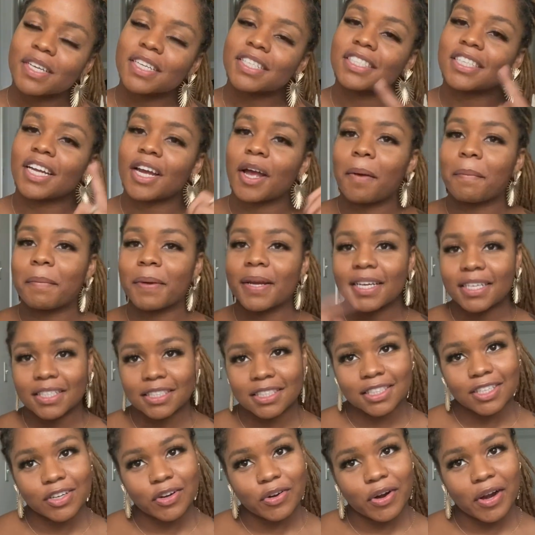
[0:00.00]
Check out my
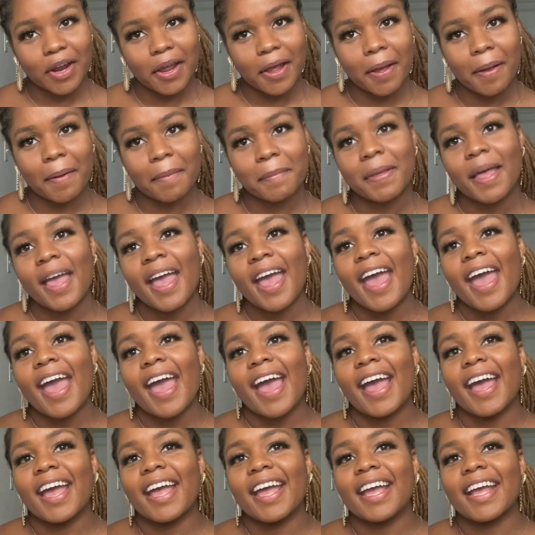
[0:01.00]
Instagram.
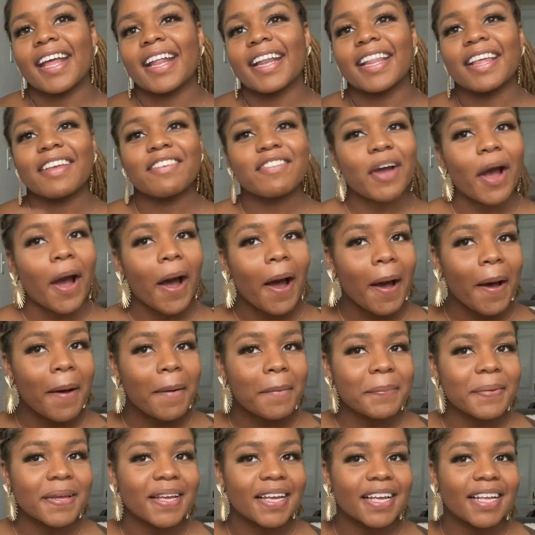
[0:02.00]
And leave
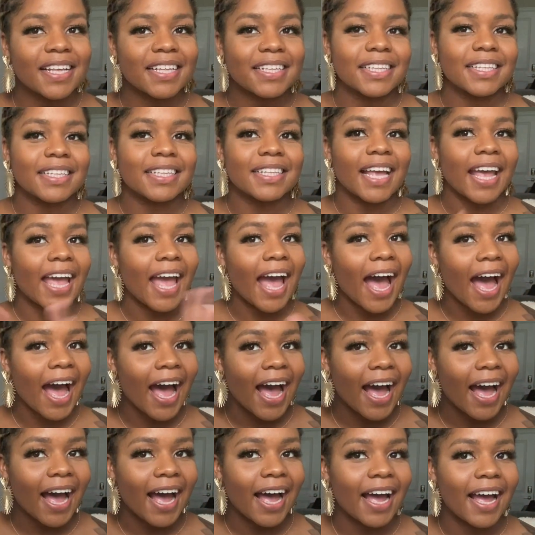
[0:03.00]
comments. Say
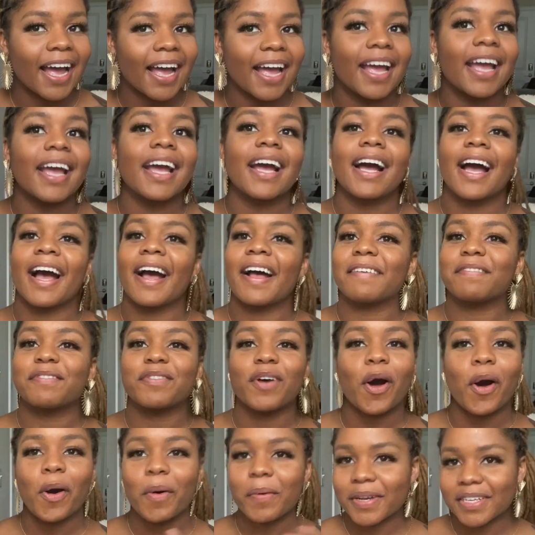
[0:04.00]
hi. I
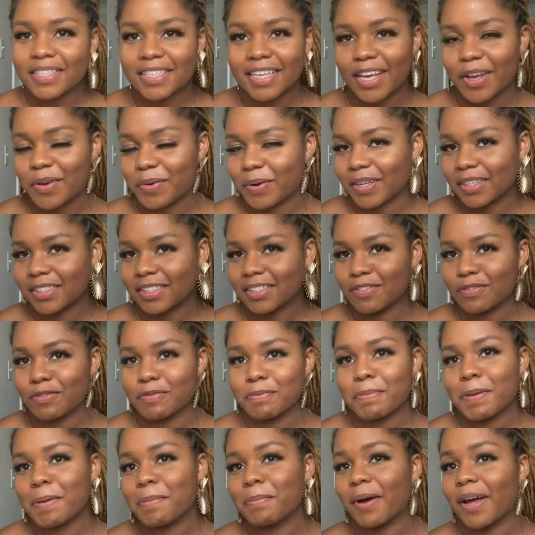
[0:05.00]
always get questions
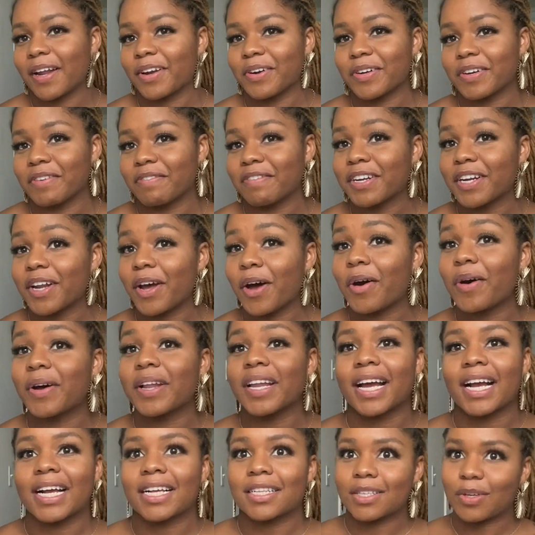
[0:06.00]
from people I don't even know. And
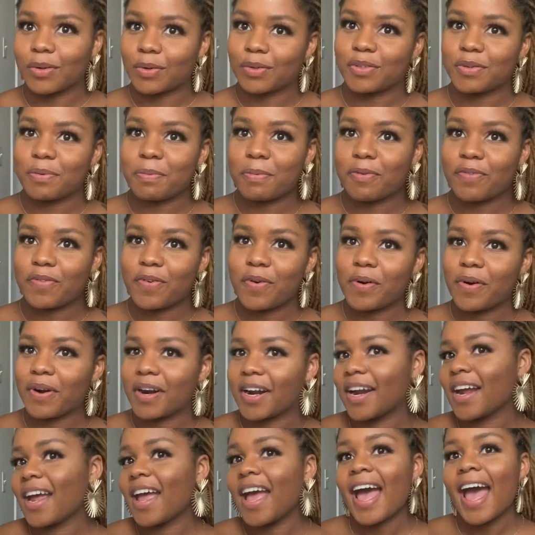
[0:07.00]
like I told you
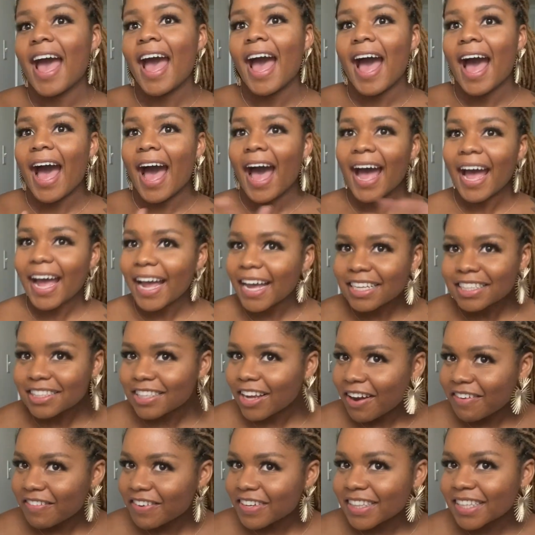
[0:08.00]
before, I answer
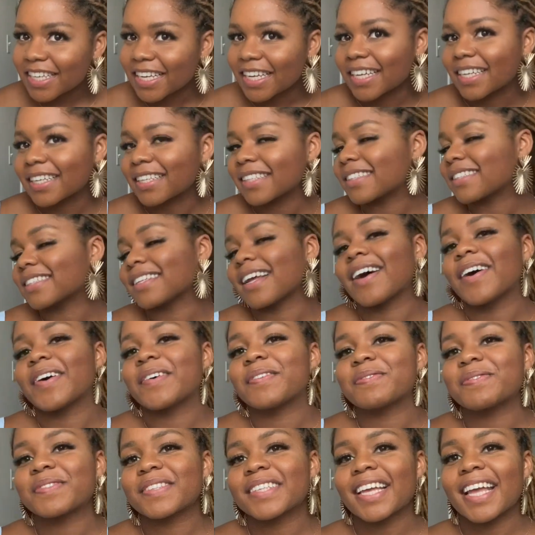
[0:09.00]
everything. So,
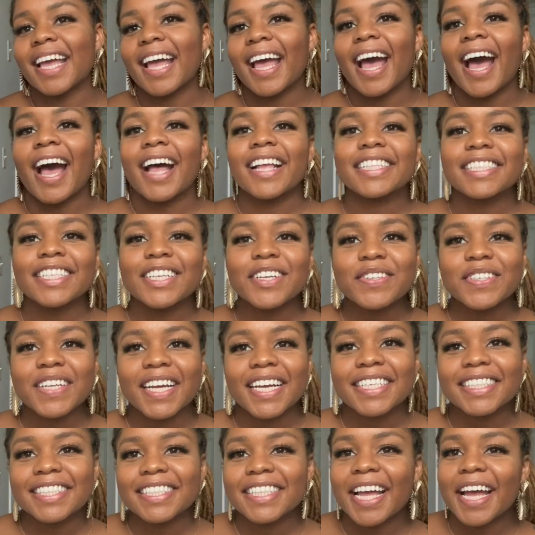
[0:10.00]
see you
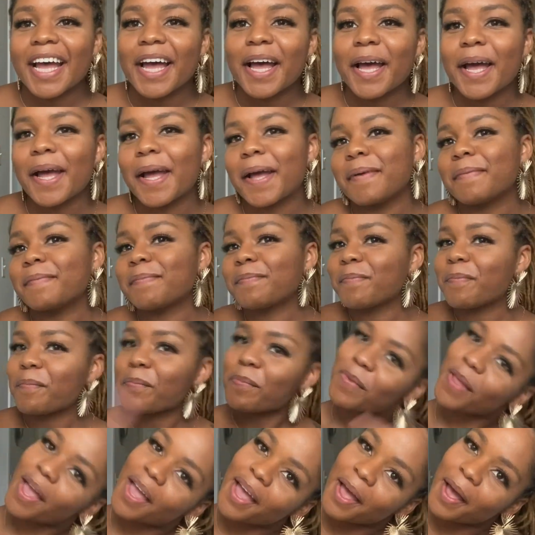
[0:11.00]
next time.
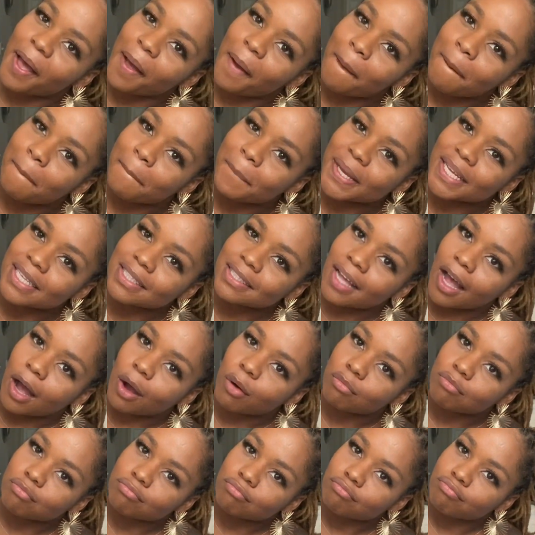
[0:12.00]
Peace
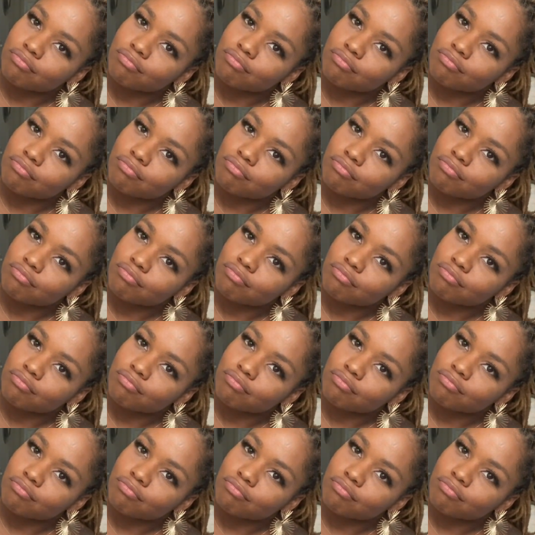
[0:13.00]
out.